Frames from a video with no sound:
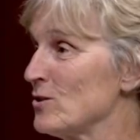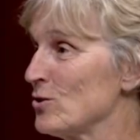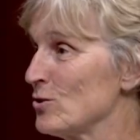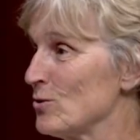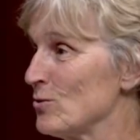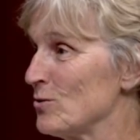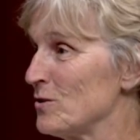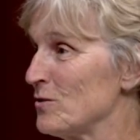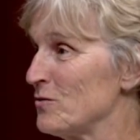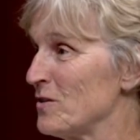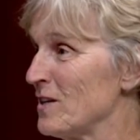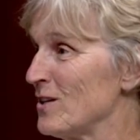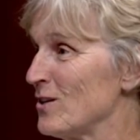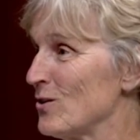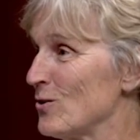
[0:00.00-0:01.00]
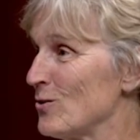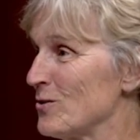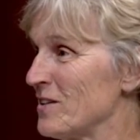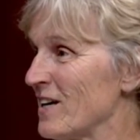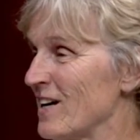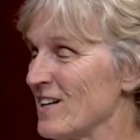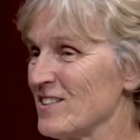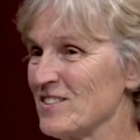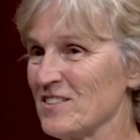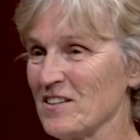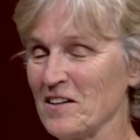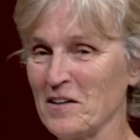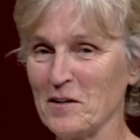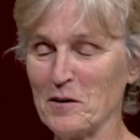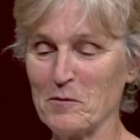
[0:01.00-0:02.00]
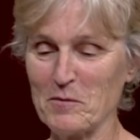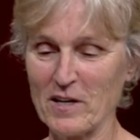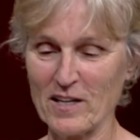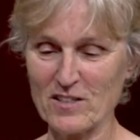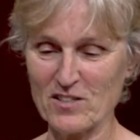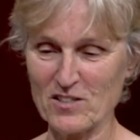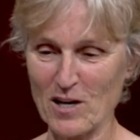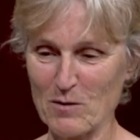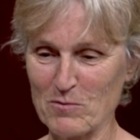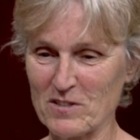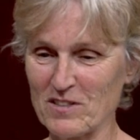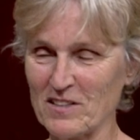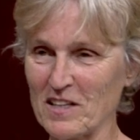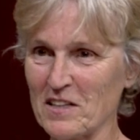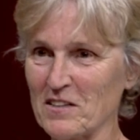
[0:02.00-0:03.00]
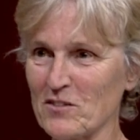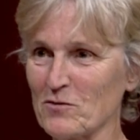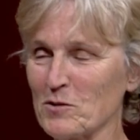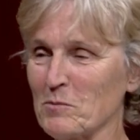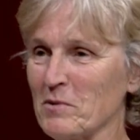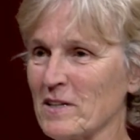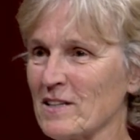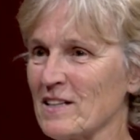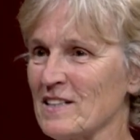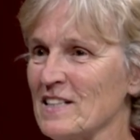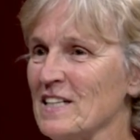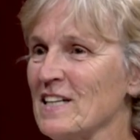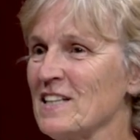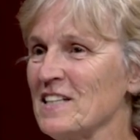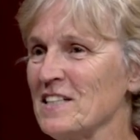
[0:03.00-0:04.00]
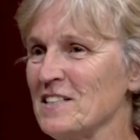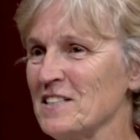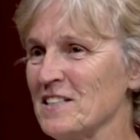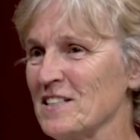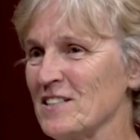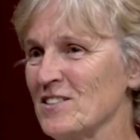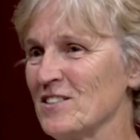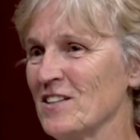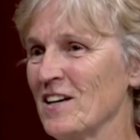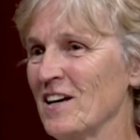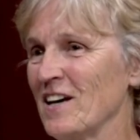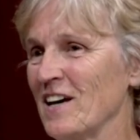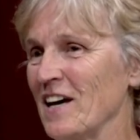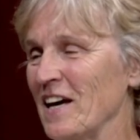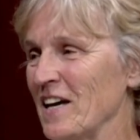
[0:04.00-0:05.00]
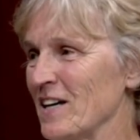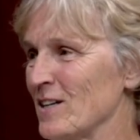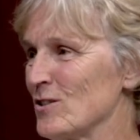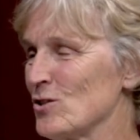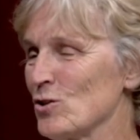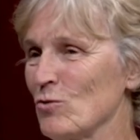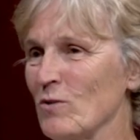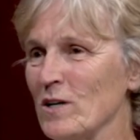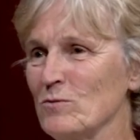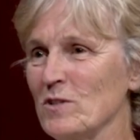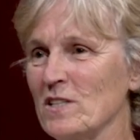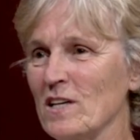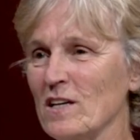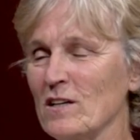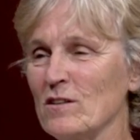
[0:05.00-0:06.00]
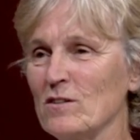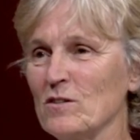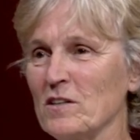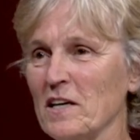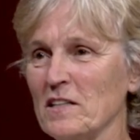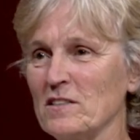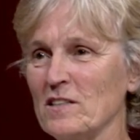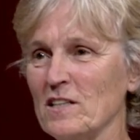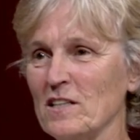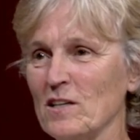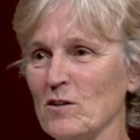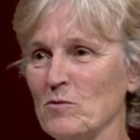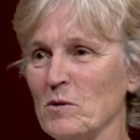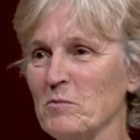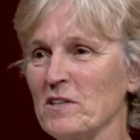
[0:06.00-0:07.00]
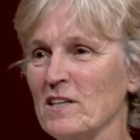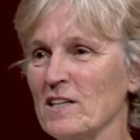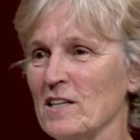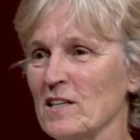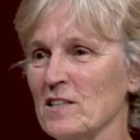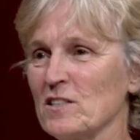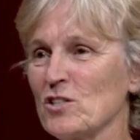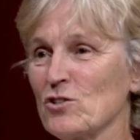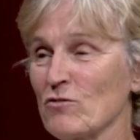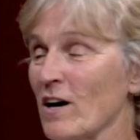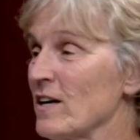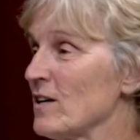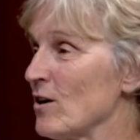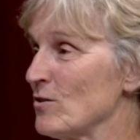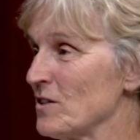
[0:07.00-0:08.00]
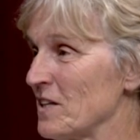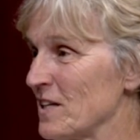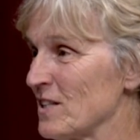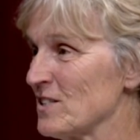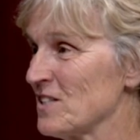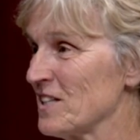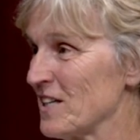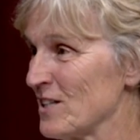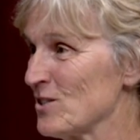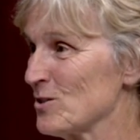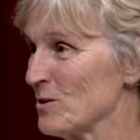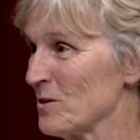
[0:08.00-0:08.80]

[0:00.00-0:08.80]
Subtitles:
to the video yeah. that Ann Simonton and Rebecca Leakley did. And so why don't we take a look at the WomenCare Strike Out Against Cancer